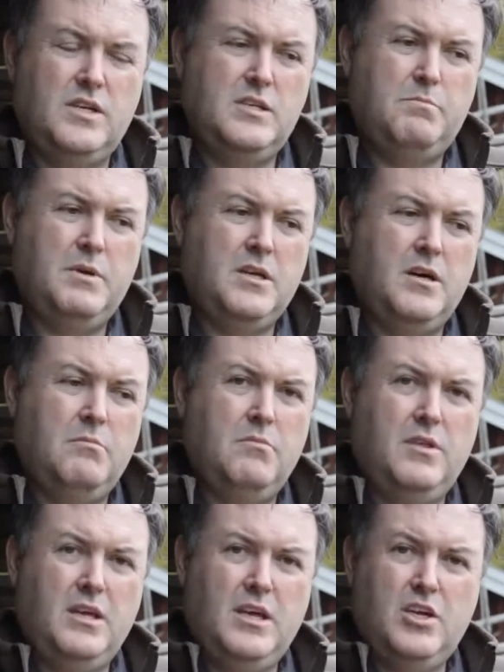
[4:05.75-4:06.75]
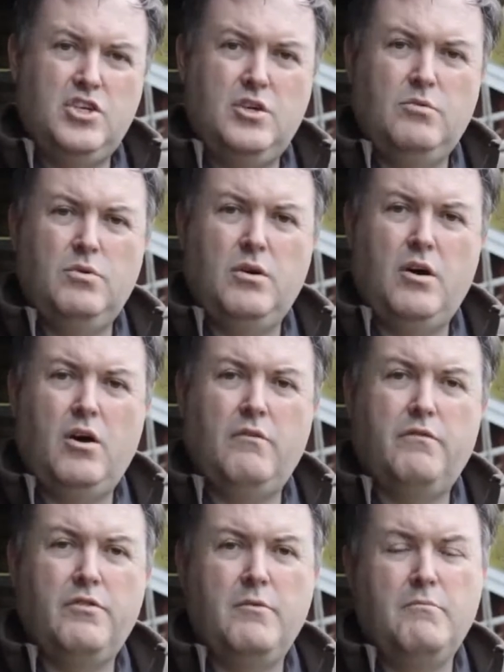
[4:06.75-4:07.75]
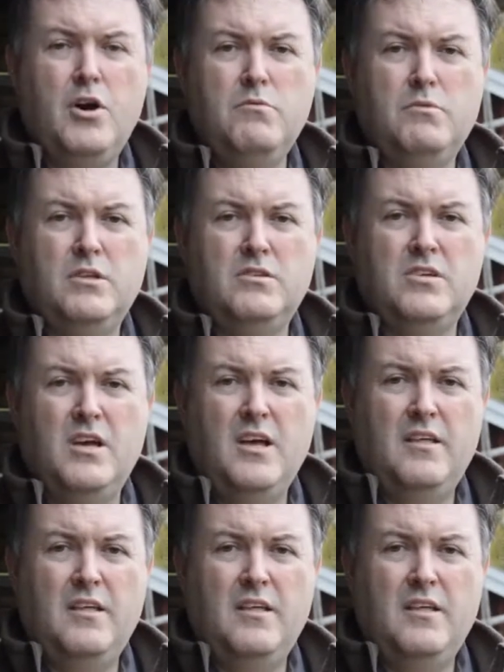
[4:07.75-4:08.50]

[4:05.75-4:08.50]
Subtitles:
It's become the issue of the moment